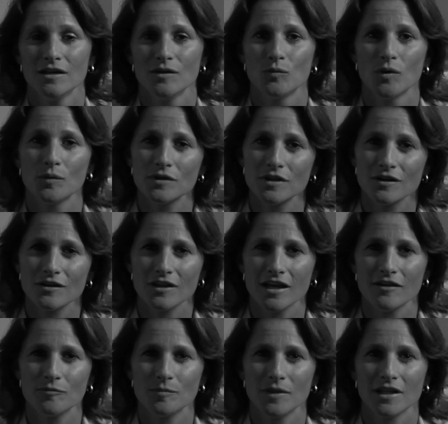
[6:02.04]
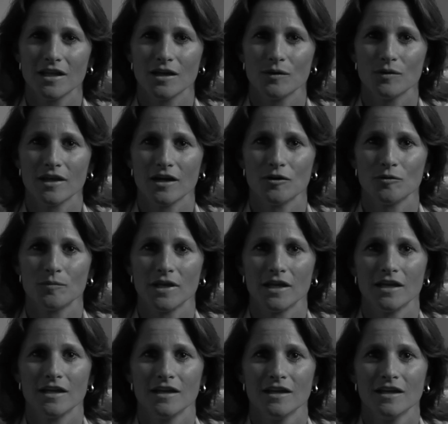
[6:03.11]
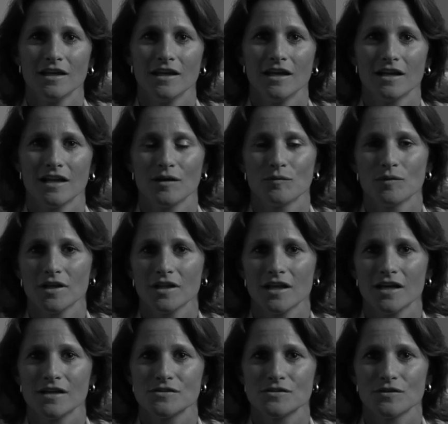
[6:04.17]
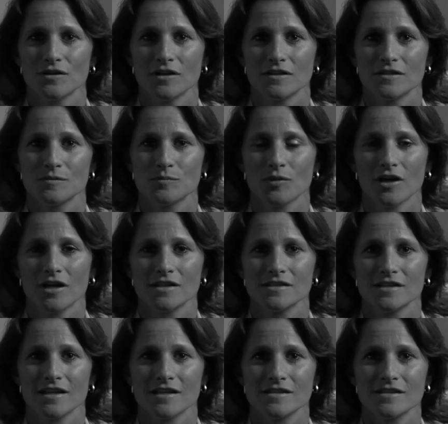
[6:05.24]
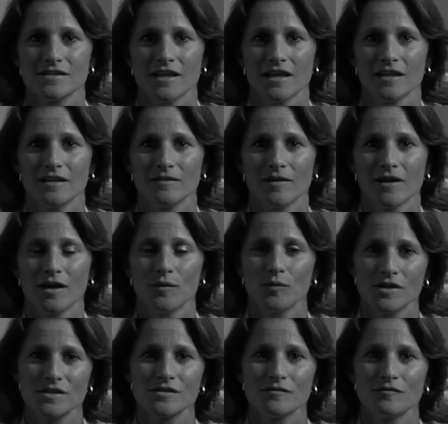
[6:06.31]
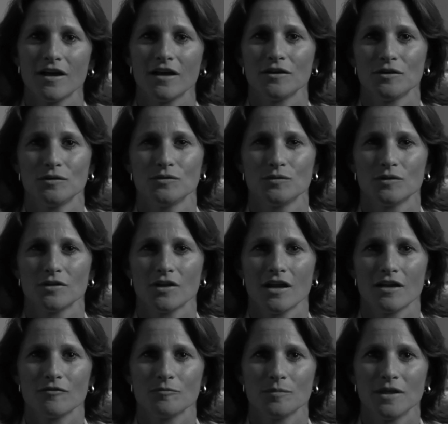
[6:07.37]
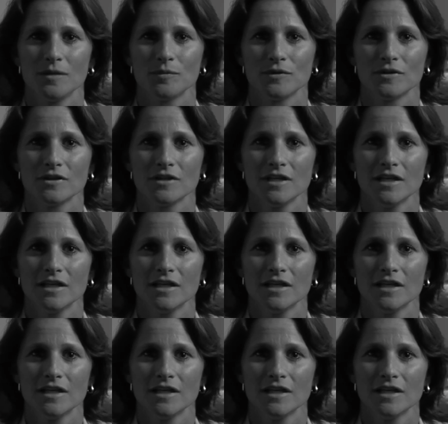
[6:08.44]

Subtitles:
what would their life be like without me? And I realized during this process that I was of value to a lot of people.